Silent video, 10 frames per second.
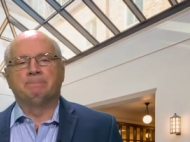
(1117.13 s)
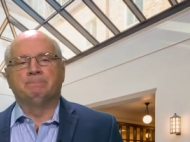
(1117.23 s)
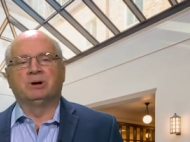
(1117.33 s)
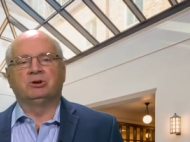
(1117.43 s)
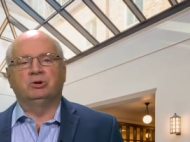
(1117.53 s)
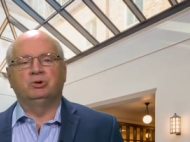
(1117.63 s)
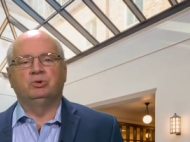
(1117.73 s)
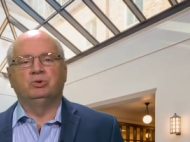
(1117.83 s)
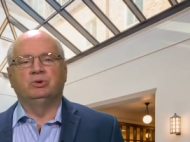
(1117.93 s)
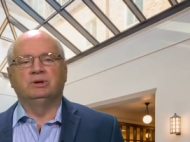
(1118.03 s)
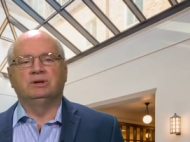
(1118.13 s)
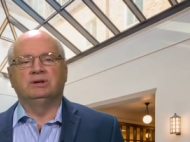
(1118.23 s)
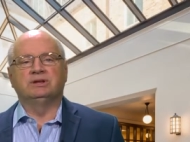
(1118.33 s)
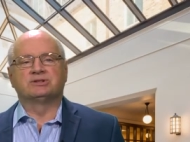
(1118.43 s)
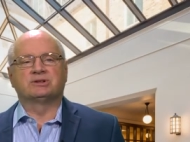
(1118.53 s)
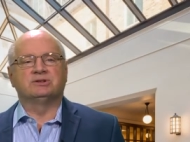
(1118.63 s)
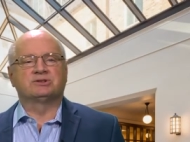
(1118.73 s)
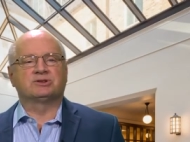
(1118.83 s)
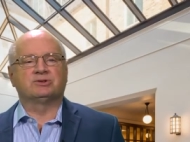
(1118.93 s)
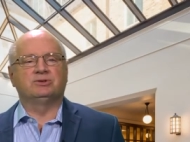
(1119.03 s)
but who is
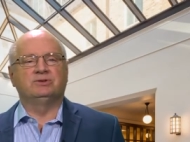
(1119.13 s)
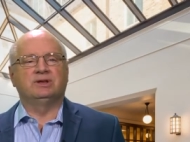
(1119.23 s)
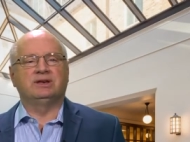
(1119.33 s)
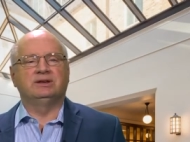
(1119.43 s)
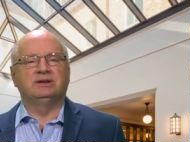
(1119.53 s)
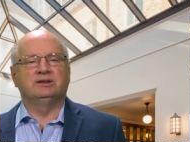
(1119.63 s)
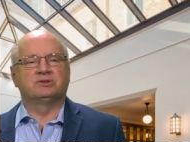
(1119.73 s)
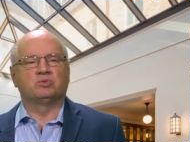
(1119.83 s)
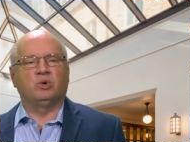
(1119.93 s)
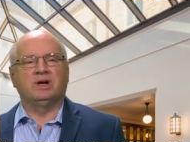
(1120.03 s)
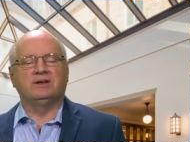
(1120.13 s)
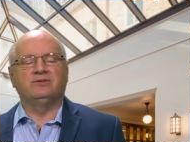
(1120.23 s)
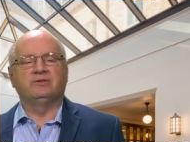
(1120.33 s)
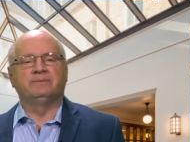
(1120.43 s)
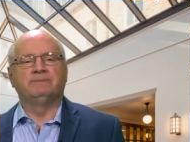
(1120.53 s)
concerned that his wife